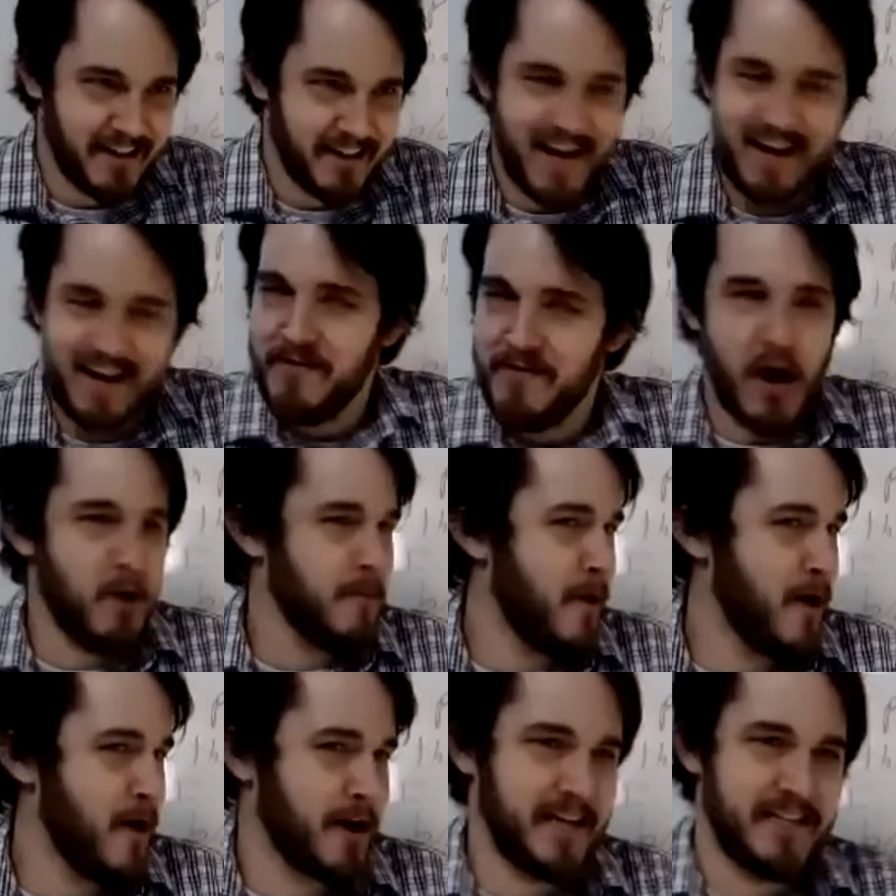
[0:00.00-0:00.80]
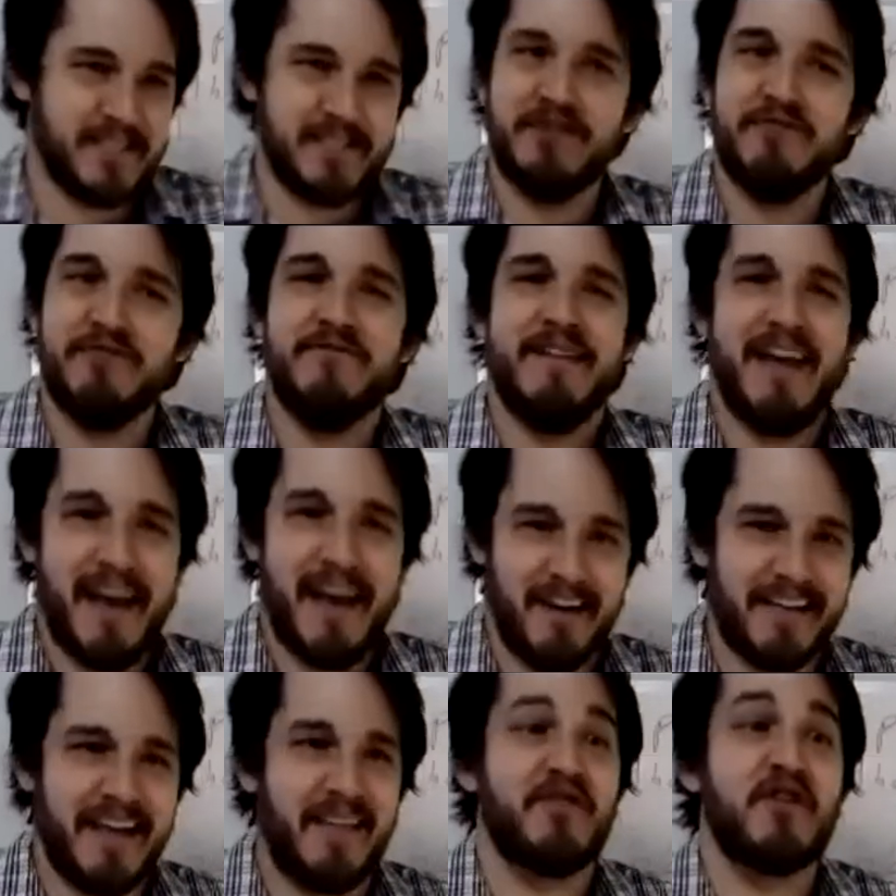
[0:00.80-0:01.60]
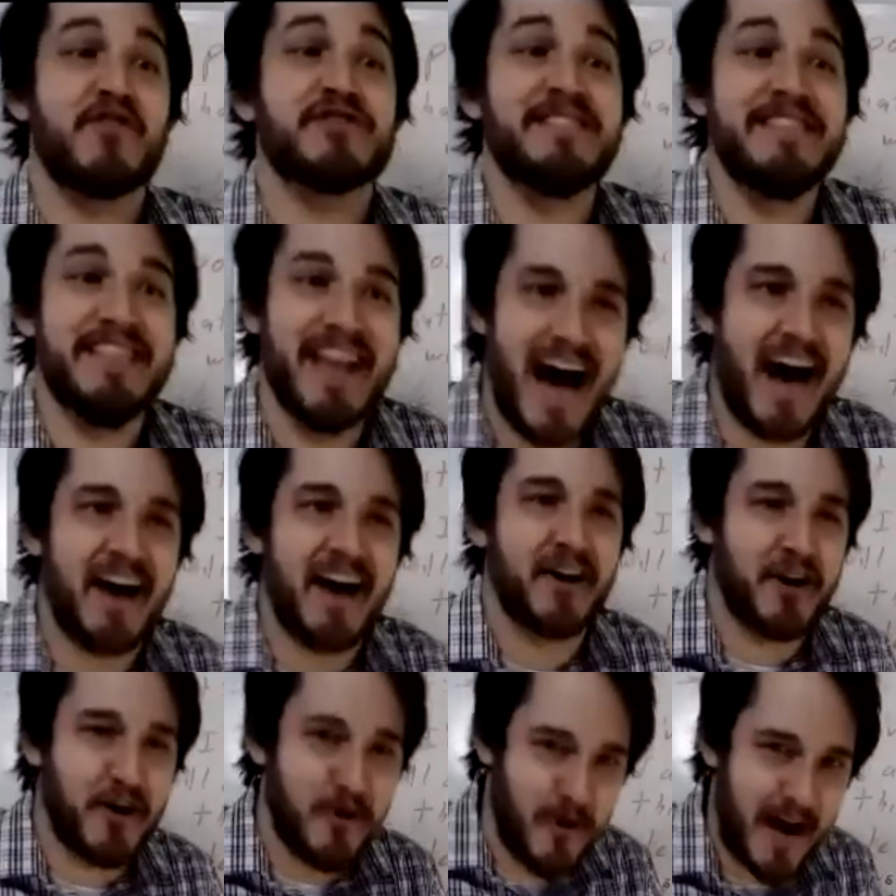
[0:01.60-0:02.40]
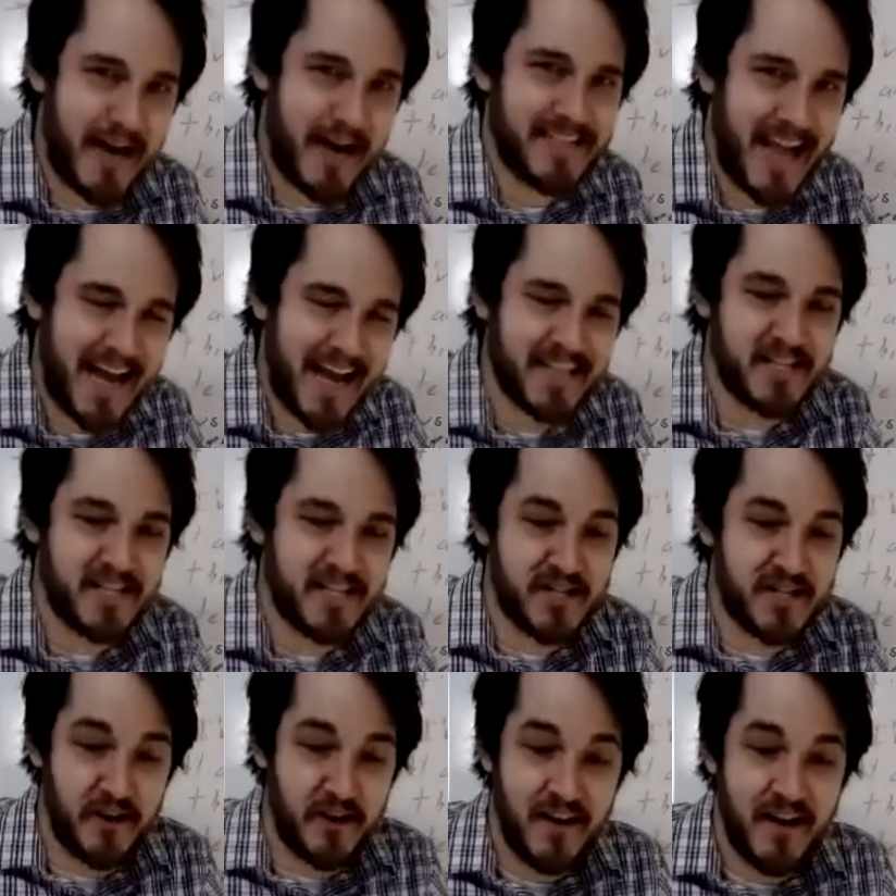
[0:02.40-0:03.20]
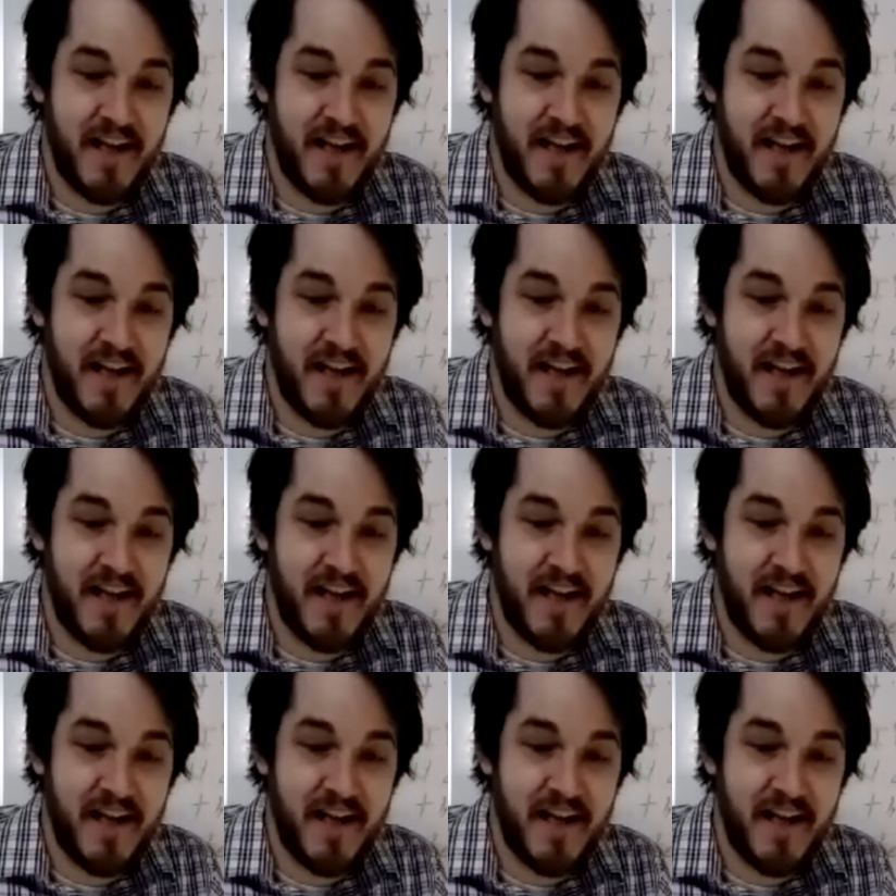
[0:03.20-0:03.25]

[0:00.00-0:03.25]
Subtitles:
it. No, Marcus, you nailed it. There's not a correct answer.